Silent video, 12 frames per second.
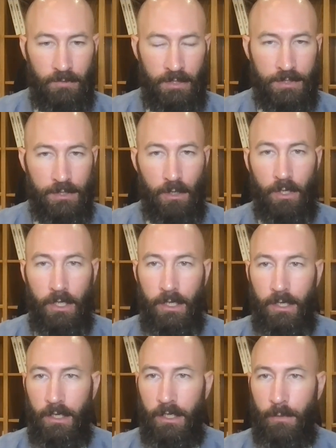So
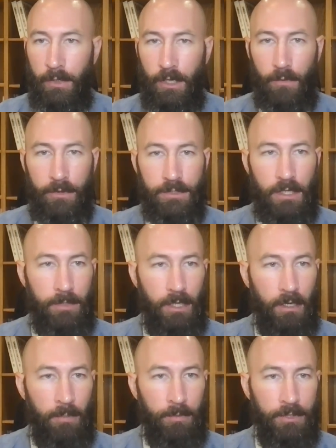here we go. There's going to be a
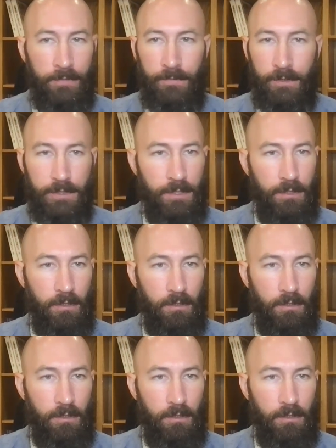couple different